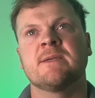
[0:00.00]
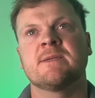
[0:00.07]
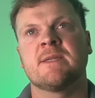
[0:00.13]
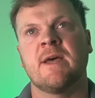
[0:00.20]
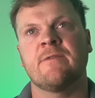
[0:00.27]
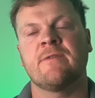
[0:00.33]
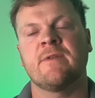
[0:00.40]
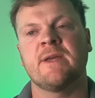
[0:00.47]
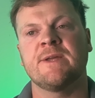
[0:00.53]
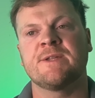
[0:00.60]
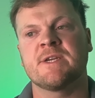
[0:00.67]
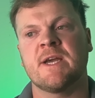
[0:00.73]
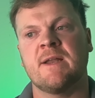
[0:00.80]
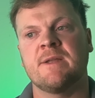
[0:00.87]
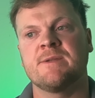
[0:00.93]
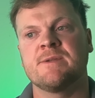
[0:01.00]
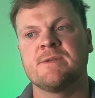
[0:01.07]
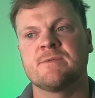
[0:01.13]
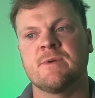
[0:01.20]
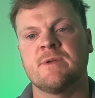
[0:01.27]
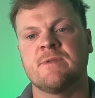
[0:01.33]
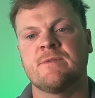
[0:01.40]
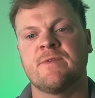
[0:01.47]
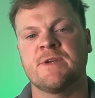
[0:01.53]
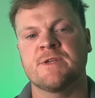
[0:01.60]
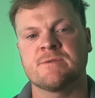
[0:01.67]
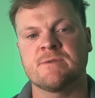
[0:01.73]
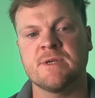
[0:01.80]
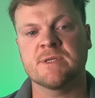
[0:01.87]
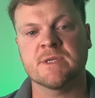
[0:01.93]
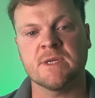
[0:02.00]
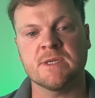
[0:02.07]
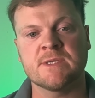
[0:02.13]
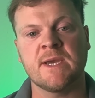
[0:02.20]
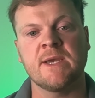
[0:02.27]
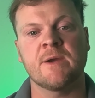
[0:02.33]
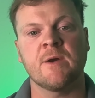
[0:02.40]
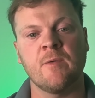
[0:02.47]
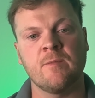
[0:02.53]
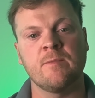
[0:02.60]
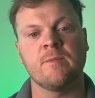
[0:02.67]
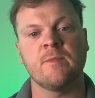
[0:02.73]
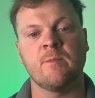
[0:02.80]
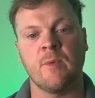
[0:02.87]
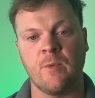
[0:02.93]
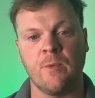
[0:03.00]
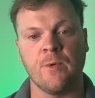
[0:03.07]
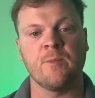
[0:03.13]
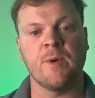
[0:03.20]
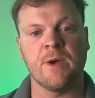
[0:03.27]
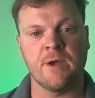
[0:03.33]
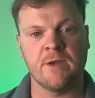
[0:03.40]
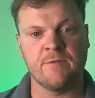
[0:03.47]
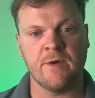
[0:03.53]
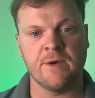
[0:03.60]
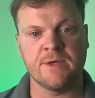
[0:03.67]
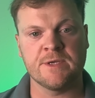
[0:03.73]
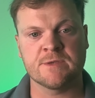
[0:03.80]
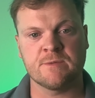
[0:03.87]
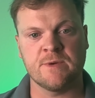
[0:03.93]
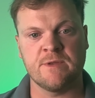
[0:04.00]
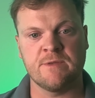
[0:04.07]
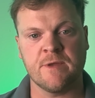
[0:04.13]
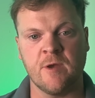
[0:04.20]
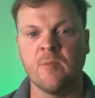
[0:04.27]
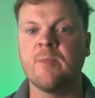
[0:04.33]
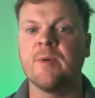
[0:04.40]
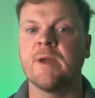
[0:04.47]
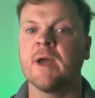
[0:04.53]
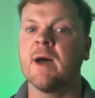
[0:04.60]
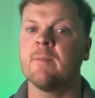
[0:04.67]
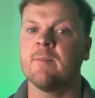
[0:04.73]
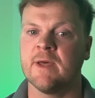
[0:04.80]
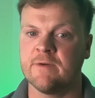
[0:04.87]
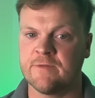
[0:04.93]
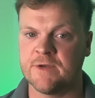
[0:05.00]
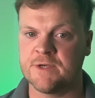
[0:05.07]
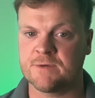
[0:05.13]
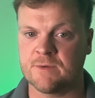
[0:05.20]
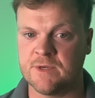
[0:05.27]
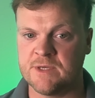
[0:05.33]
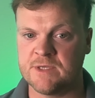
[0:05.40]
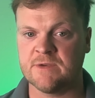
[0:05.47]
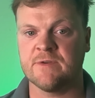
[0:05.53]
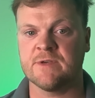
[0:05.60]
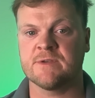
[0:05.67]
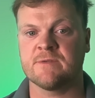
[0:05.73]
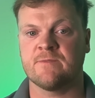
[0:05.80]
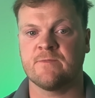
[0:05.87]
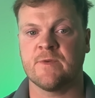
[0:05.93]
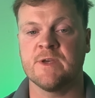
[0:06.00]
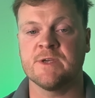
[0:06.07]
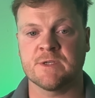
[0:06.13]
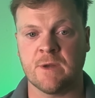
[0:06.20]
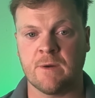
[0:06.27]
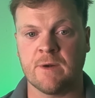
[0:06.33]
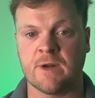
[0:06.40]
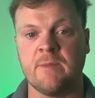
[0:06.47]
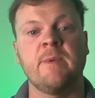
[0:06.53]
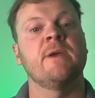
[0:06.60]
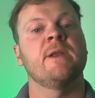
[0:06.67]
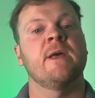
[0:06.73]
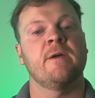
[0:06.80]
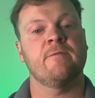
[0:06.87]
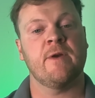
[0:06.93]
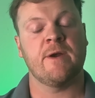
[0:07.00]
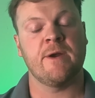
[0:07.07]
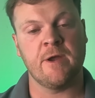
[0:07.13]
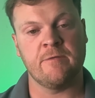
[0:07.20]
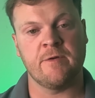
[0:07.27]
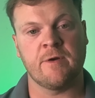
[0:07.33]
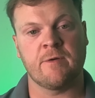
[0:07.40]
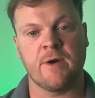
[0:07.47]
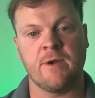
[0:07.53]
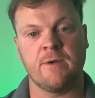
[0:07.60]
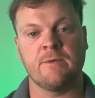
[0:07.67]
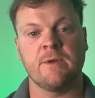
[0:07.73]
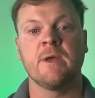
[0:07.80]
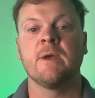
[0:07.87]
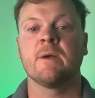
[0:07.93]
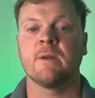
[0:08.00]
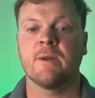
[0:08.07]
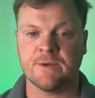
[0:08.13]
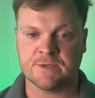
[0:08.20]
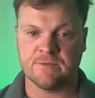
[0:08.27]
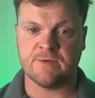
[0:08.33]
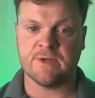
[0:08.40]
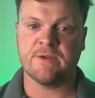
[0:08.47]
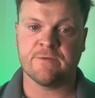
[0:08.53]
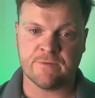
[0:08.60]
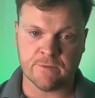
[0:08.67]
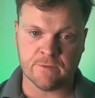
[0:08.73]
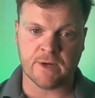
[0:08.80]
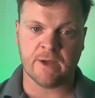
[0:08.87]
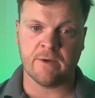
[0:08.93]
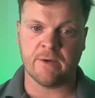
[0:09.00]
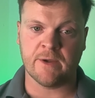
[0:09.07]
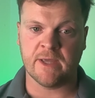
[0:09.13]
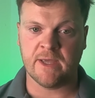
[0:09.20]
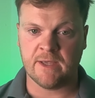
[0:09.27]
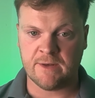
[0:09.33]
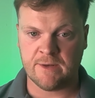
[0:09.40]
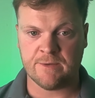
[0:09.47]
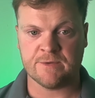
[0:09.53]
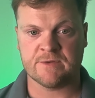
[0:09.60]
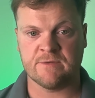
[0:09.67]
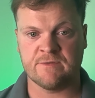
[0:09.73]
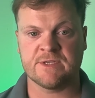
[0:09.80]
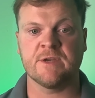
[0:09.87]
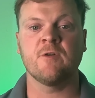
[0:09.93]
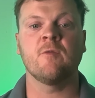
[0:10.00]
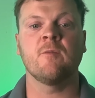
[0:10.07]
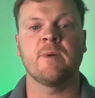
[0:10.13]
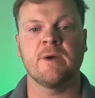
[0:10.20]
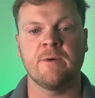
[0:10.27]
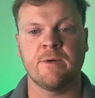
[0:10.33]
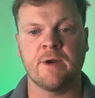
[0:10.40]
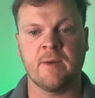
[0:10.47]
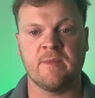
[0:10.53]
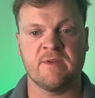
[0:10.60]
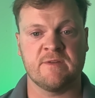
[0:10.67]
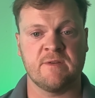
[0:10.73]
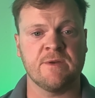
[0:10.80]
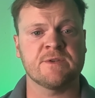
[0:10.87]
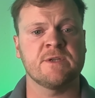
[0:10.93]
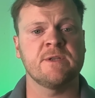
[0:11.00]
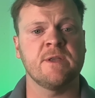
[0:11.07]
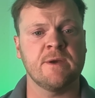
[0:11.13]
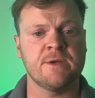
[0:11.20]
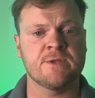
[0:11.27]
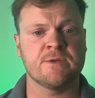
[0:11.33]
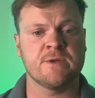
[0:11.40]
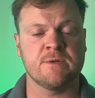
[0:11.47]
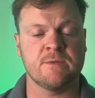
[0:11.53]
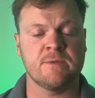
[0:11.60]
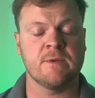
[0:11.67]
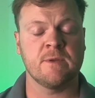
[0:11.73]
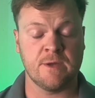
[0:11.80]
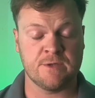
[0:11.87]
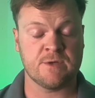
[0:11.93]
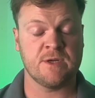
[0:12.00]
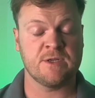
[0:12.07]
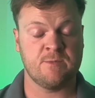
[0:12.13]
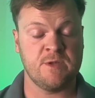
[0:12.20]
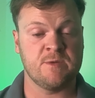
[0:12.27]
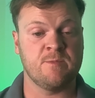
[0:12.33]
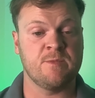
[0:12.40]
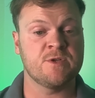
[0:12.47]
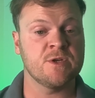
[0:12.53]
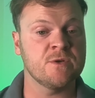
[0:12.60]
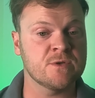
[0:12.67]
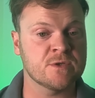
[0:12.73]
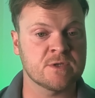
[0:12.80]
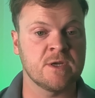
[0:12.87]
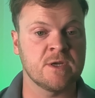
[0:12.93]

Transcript: definitely a challenge with fisheries that take on board my advice with opening up their fisheries. If it's historically been very overgrown, lots of leaf fall going in, lots of silt build up, there's lots of nitrate to be produced,